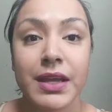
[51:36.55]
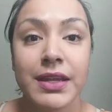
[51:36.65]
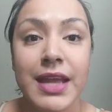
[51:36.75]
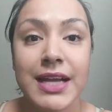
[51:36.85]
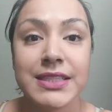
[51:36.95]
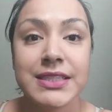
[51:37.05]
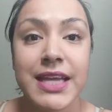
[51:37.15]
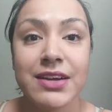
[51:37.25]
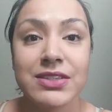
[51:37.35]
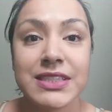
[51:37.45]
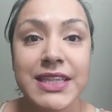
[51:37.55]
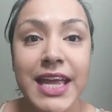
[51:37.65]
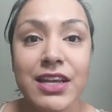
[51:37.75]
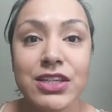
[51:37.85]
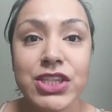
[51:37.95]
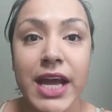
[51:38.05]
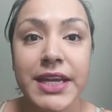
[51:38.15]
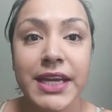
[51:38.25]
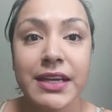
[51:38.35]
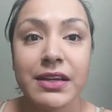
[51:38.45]
Nice nails. Thank you,
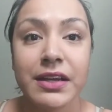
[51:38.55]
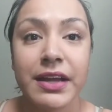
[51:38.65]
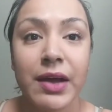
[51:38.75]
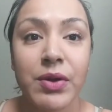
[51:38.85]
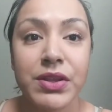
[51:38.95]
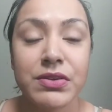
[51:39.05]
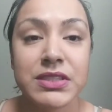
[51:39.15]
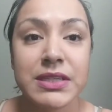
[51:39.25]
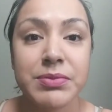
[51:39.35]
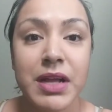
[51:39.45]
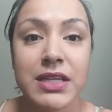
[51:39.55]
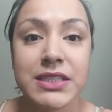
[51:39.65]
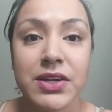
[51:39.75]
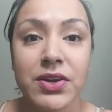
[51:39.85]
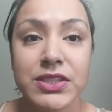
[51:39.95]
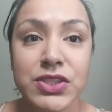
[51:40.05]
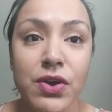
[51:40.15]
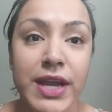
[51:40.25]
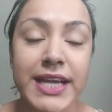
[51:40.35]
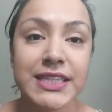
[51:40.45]
Janet. How are those lip gloss? so
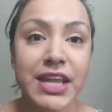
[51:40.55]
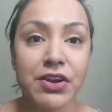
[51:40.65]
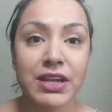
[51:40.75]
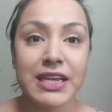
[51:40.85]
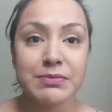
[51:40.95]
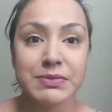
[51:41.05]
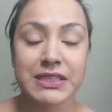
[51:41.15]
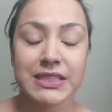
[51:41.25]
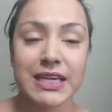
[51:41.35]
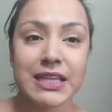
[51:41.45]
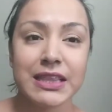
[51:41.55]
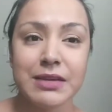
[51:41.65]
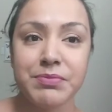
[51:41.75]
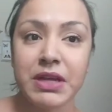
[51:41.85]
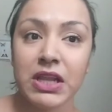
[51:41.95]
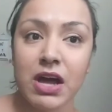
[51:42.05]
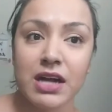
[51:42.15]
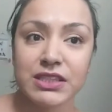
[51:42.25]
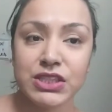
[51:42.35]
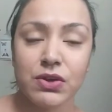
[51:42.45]
it, they're lipstick lip
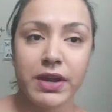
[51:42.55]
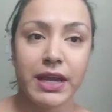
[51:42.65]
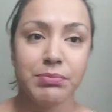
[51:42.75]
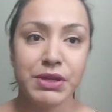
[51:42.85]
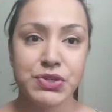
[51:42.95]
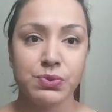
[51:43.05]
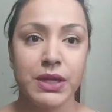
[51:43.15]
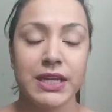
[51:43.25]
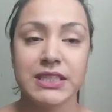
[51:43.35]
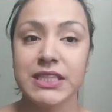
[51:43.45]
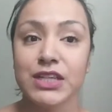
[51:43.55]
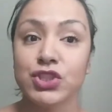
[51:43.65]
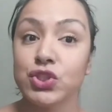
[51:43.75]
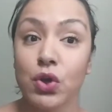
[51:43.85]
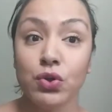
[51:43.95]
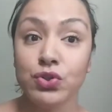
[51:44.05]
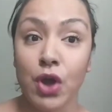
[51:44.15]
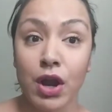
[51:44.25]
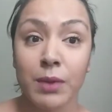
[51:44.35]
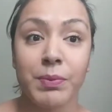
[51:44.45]
gloss, so in between. It's not so
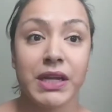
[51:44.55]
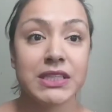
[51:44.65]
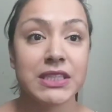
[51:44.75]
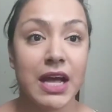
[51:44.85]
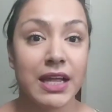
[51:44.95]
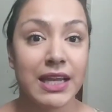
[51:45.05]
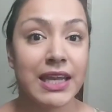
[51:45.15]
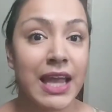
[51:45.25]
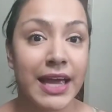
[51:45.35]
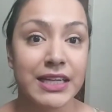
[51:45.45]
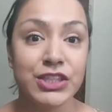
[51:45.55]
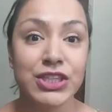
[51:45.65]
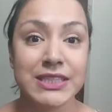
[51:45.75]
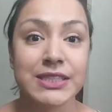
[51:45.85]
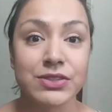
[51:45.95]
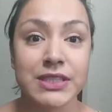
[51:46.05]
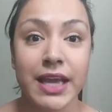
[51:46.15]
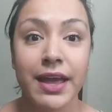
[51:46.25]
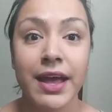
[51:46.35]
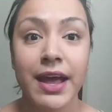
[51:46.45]
dark, but it's not light. You can still see
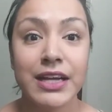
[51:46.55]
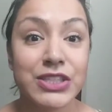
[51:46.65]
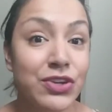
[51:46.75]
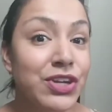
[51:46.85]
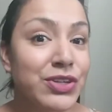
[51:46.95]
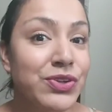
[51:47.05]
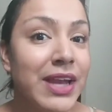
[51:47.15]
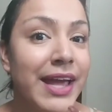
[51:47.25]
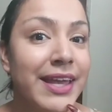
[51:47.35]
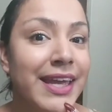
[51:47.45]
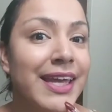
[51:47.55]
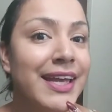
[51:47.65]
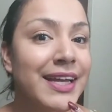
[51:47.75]
it. So you do like it?